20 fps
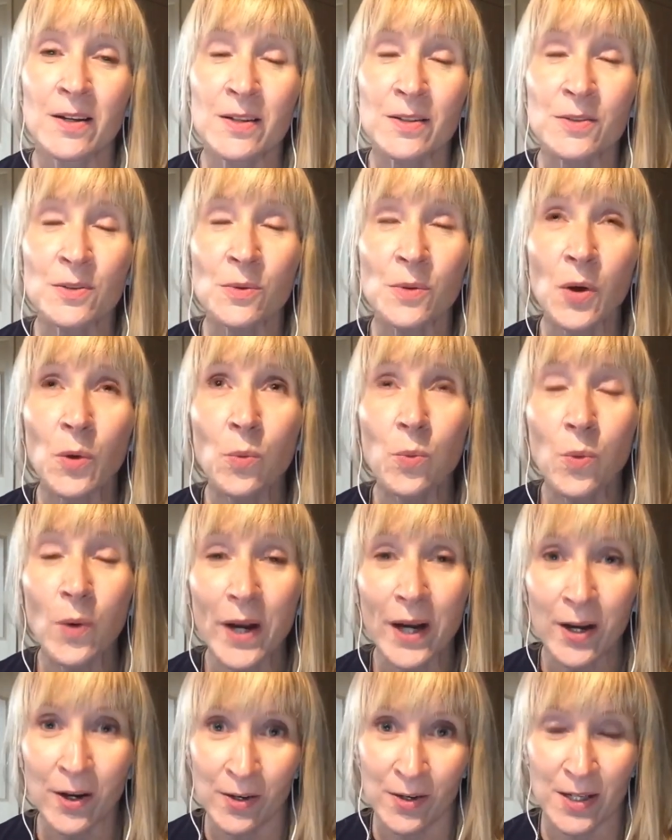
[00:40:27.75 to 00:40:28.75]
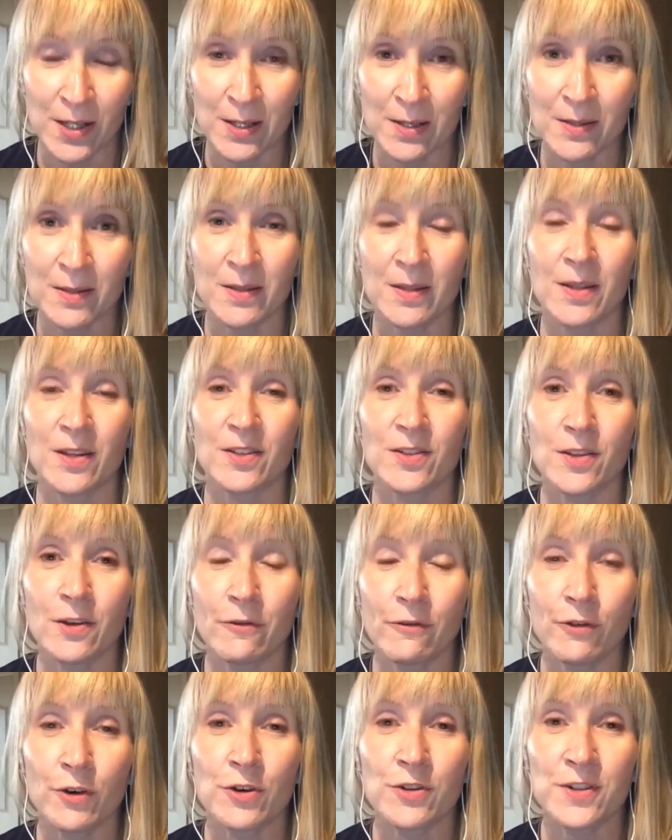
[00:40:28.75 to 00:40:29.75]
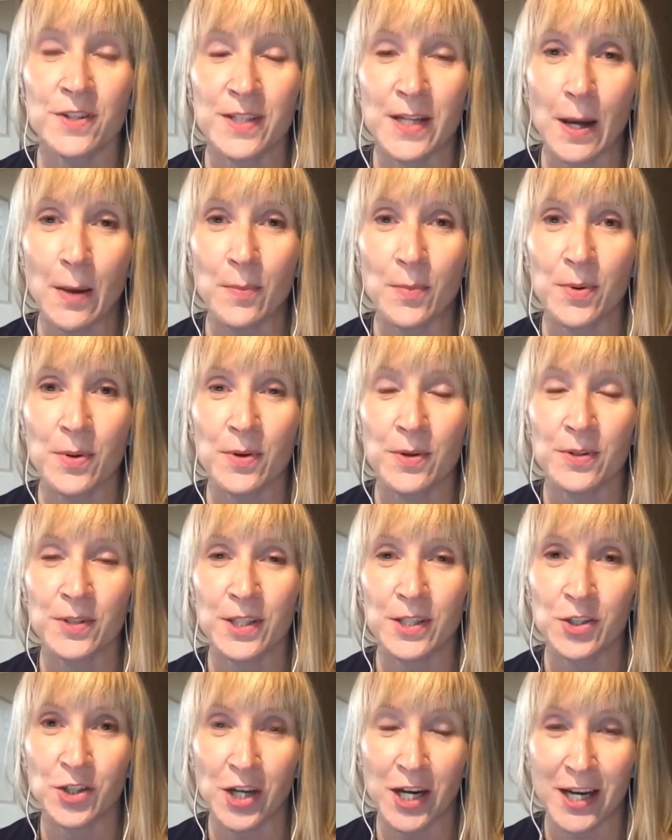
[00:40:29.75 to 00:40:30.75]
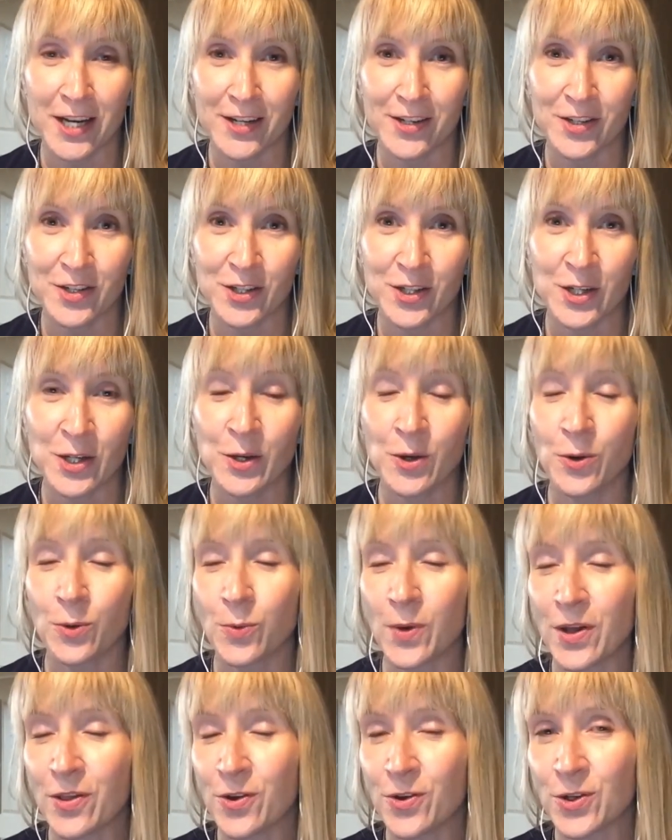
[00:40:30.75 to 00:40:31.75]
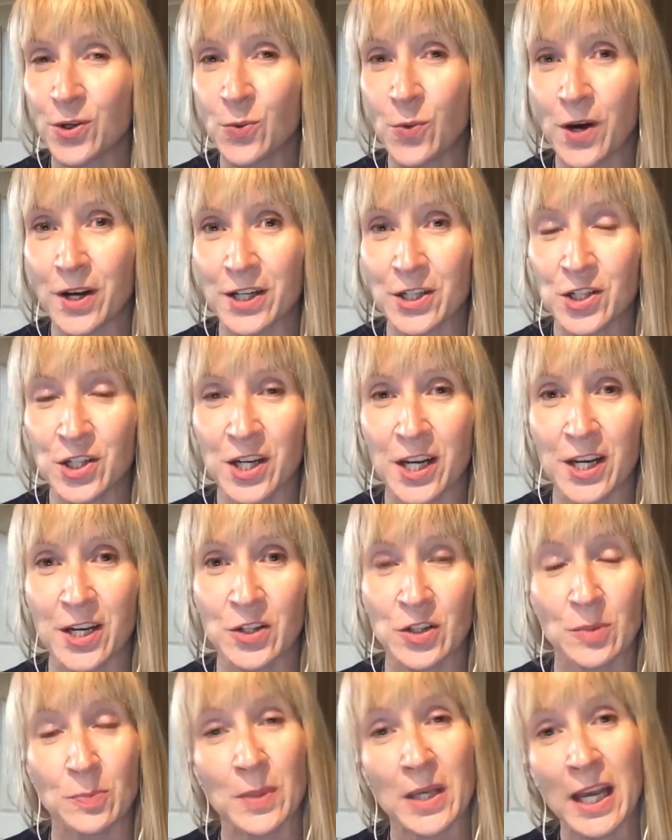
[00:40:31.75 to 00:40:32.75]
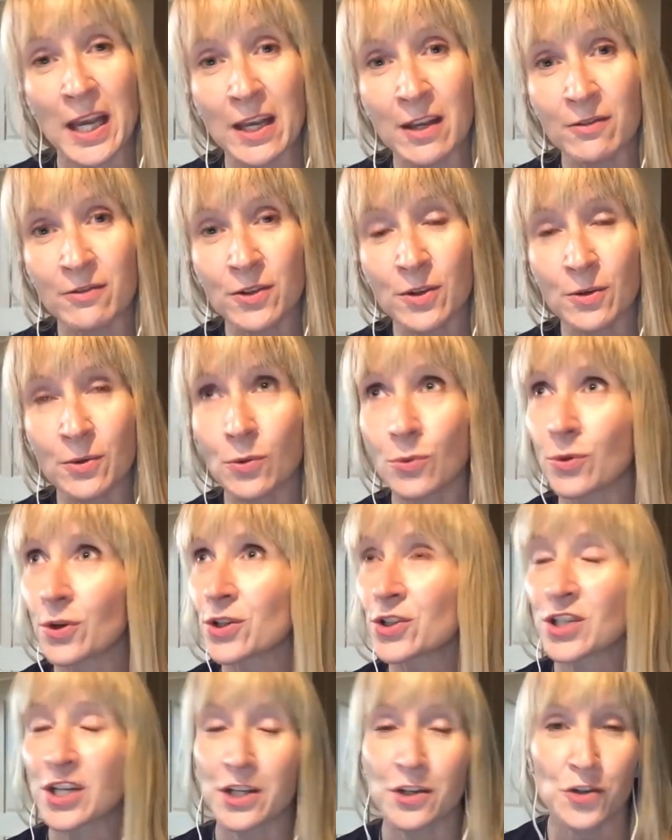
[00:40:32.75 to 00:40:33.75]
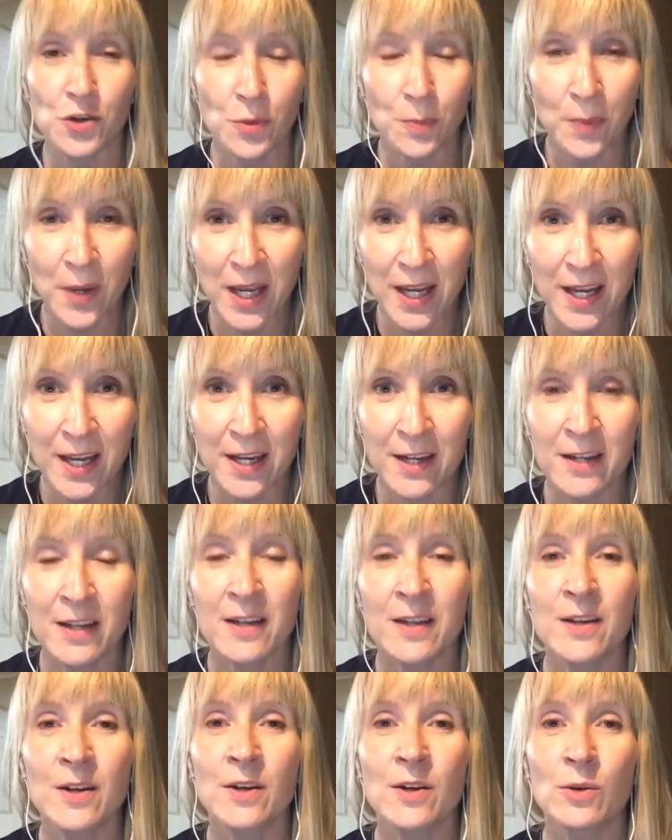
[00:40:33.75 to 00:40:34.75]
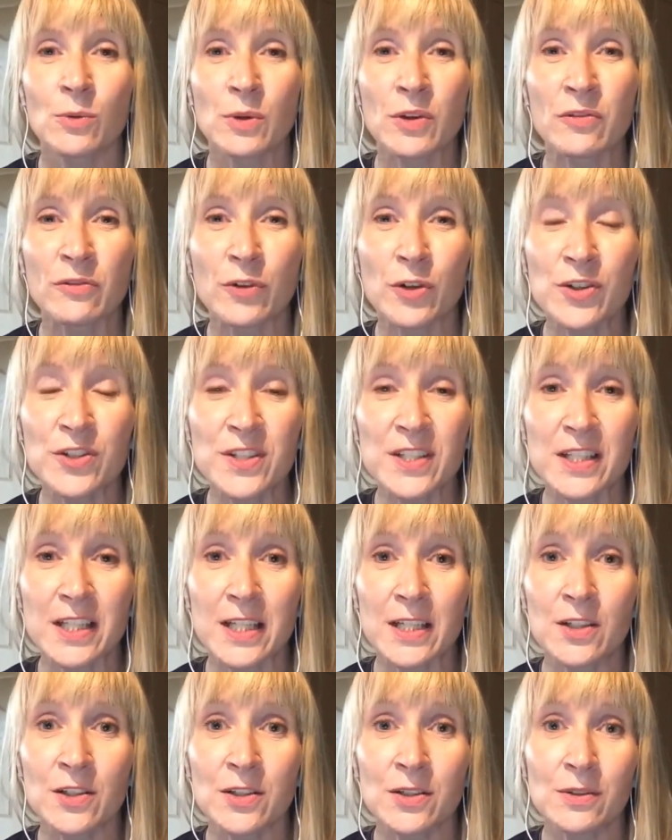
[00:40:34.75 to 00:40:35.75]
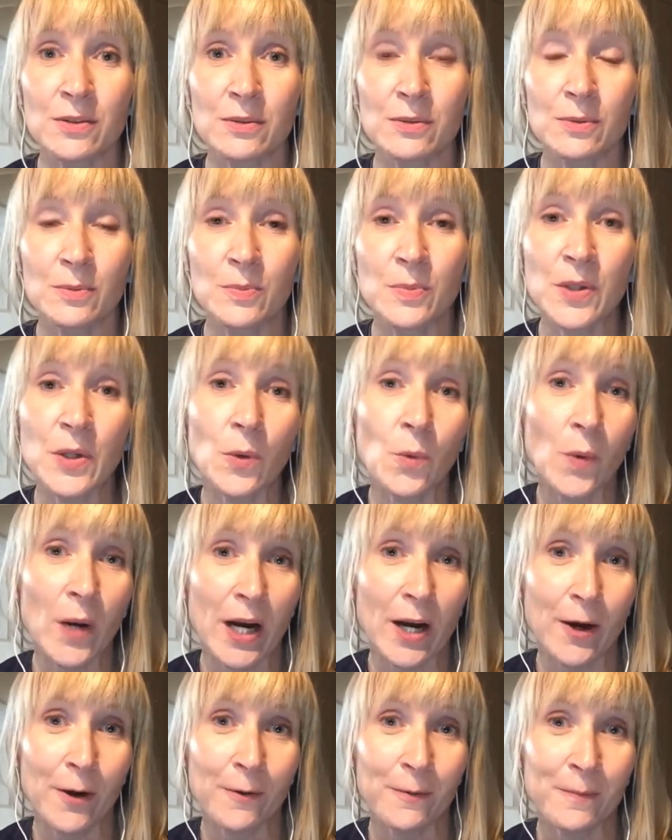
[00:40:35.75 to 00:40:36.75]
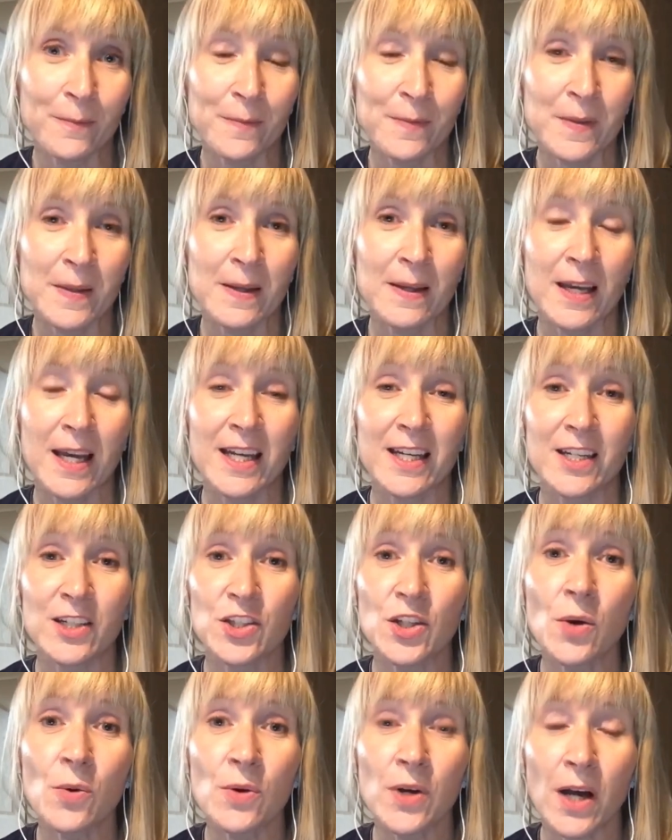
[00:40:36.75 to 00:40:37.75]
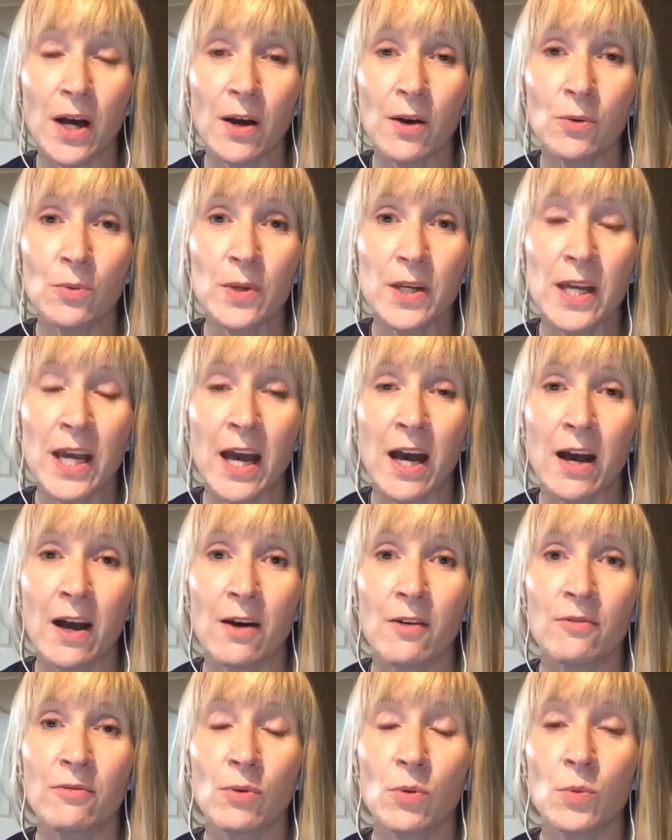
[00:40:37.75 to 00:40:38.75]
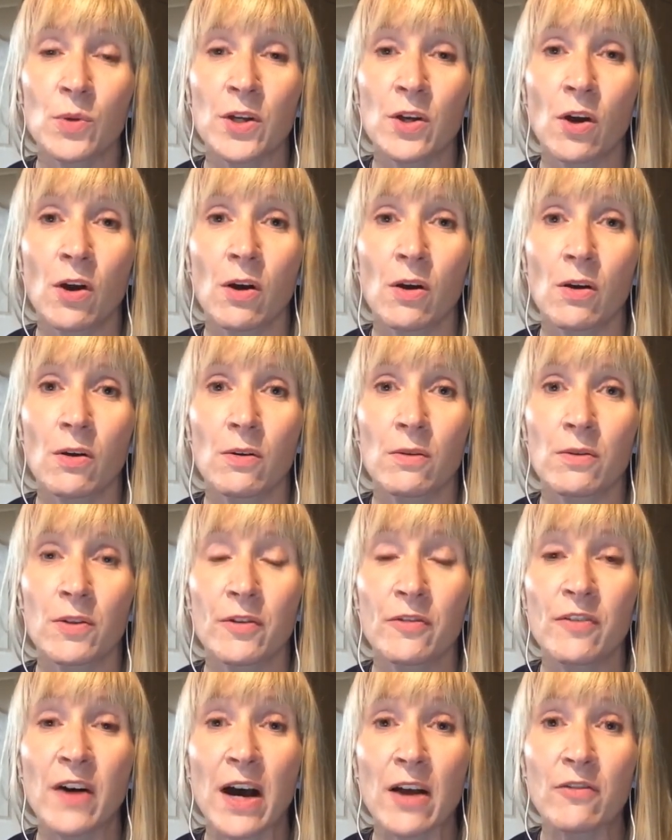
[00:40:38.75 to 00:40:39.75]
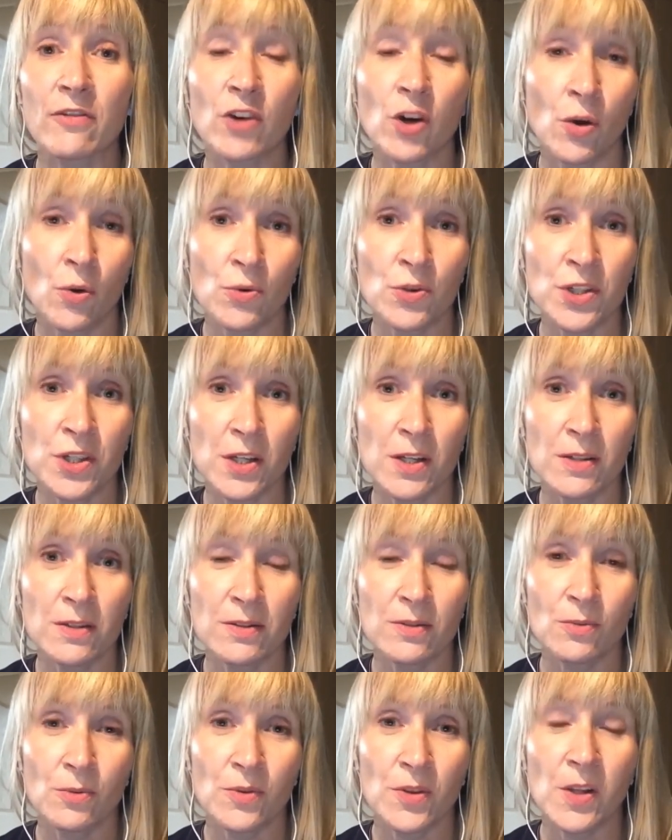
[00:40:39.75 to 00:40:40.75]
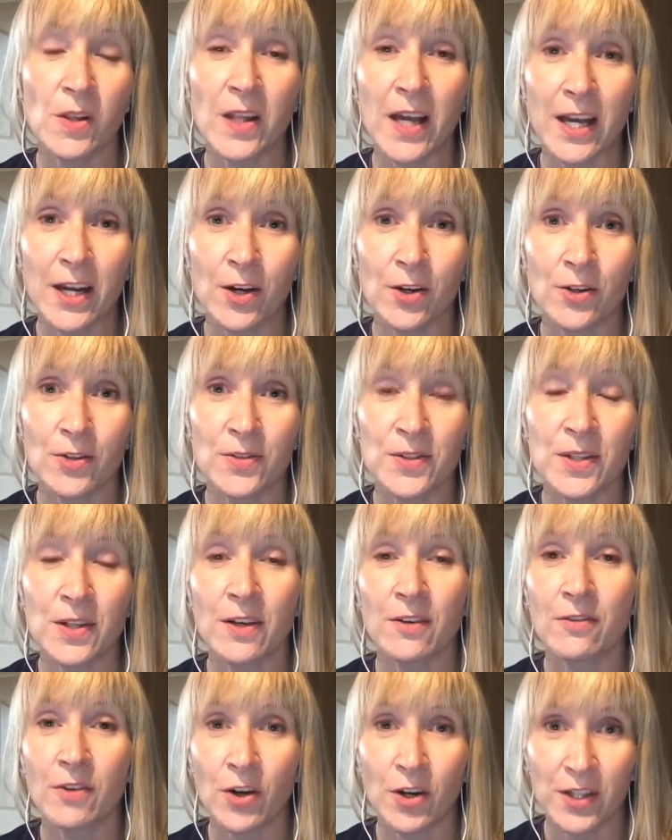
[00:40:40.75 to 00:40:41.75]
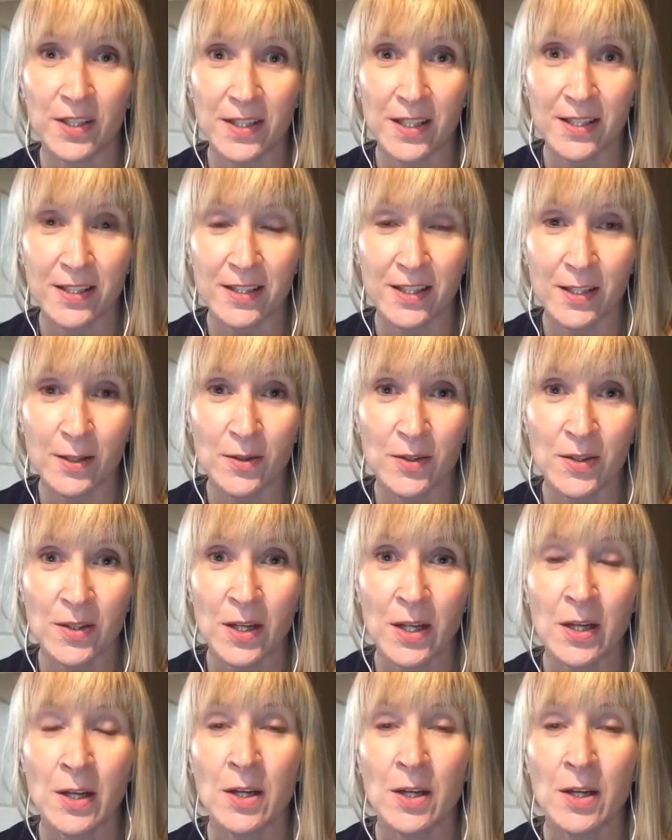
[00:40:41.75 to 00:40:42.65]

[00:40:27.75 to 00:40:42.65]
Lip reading: So awareness is the first step to change. Whether you want to change a behavior or change your pain, we first need to be aware. And in yoga, we have what we call the five koshas, or the layers of our existence.